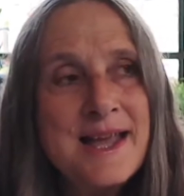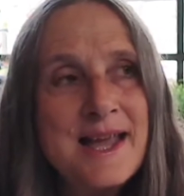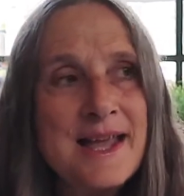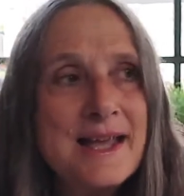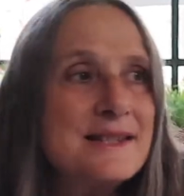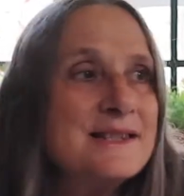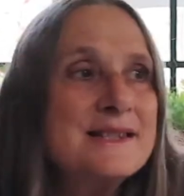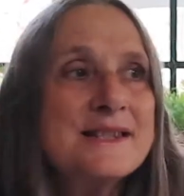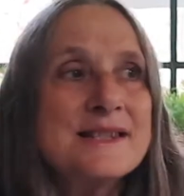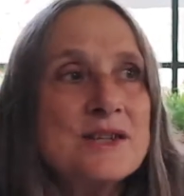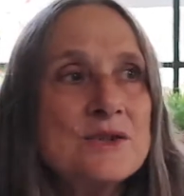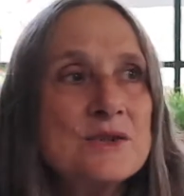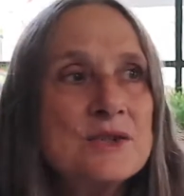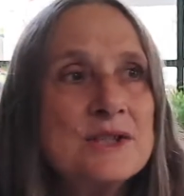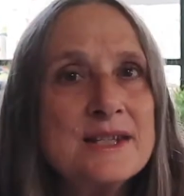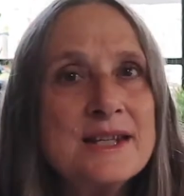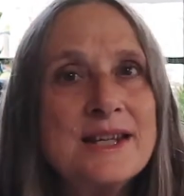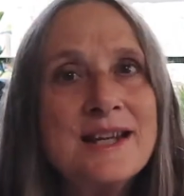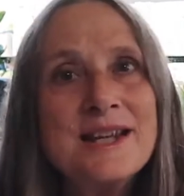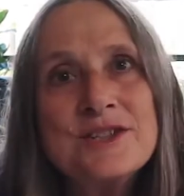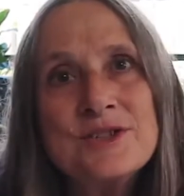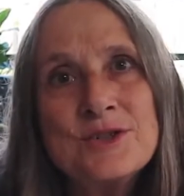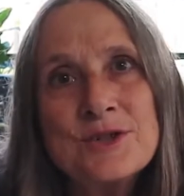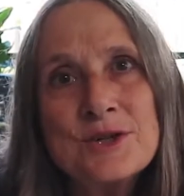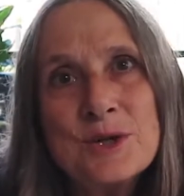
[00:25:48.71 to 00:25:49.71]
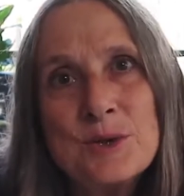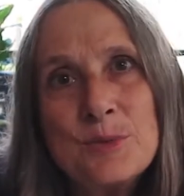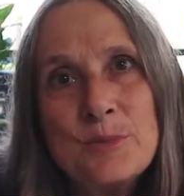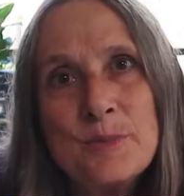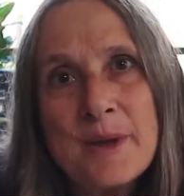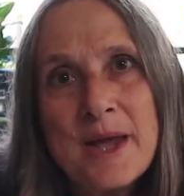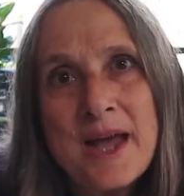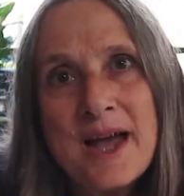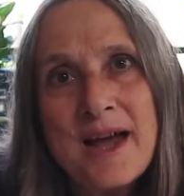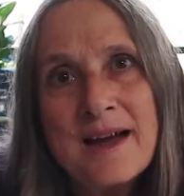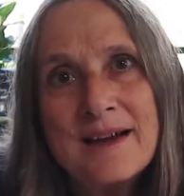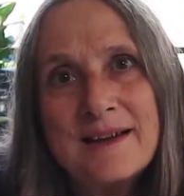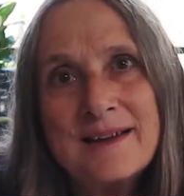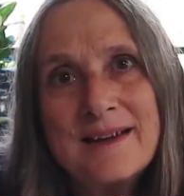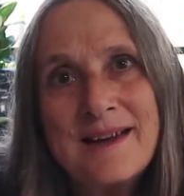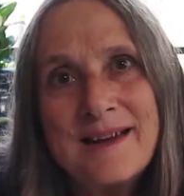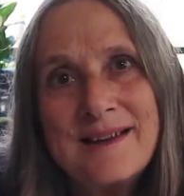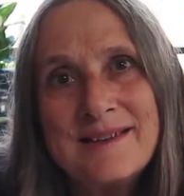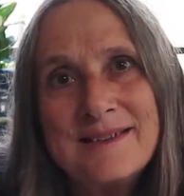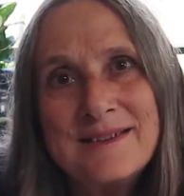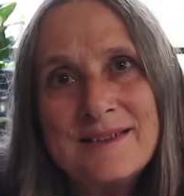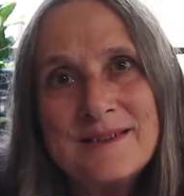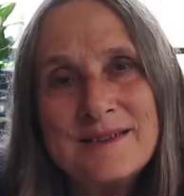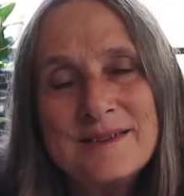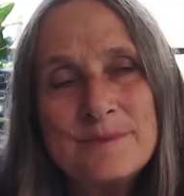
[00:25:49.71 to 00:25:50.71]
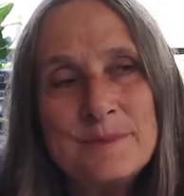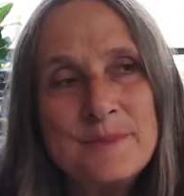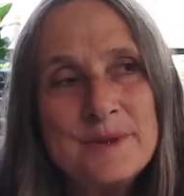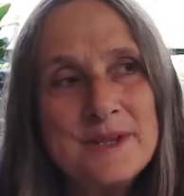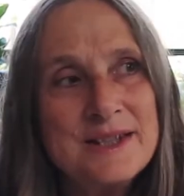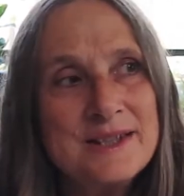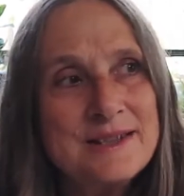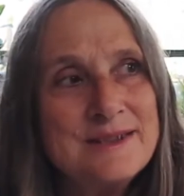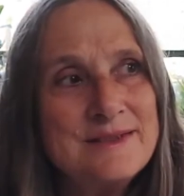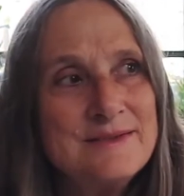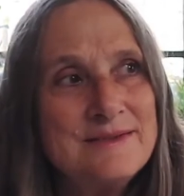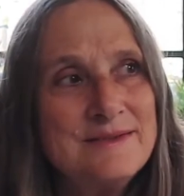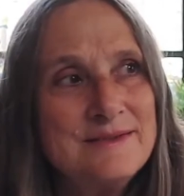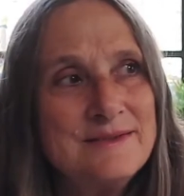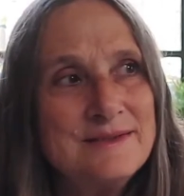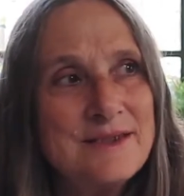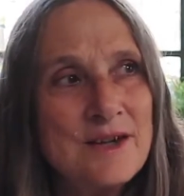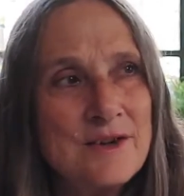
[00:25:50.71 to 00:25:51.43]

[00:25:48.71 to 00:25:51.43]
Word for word: And so today I took it back and the bid